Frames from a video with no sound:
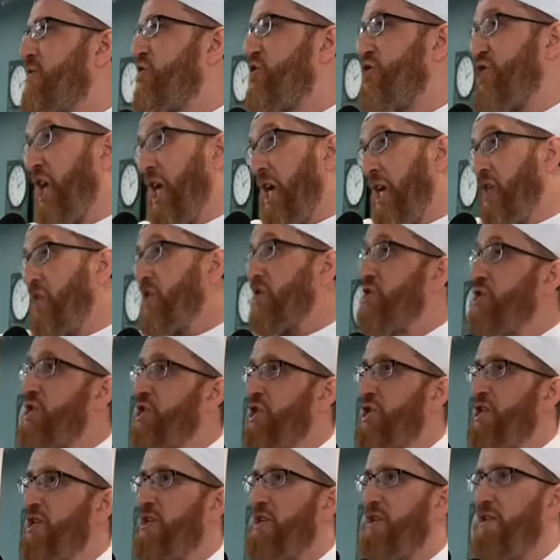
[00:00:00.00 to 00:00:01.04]

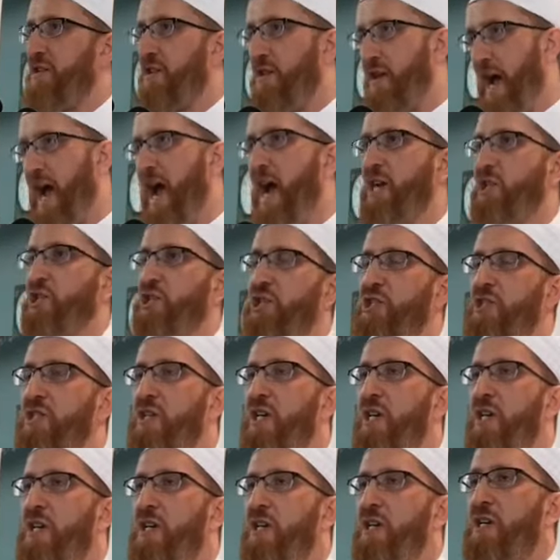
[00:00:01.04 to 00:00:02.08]
change their
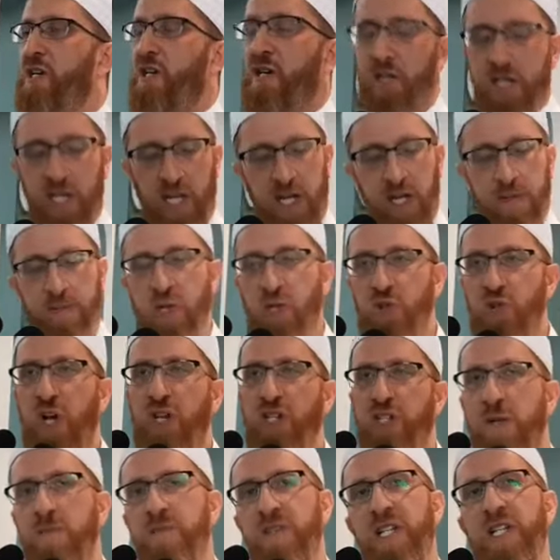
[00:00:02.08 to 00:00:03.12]
action, okay, let me try
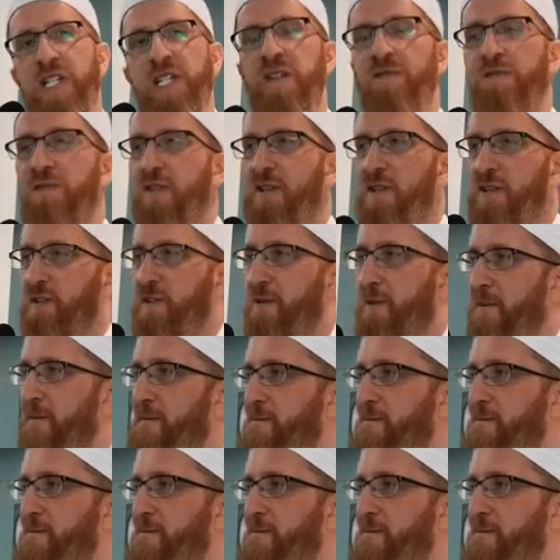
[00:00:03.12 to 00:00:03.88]
something different.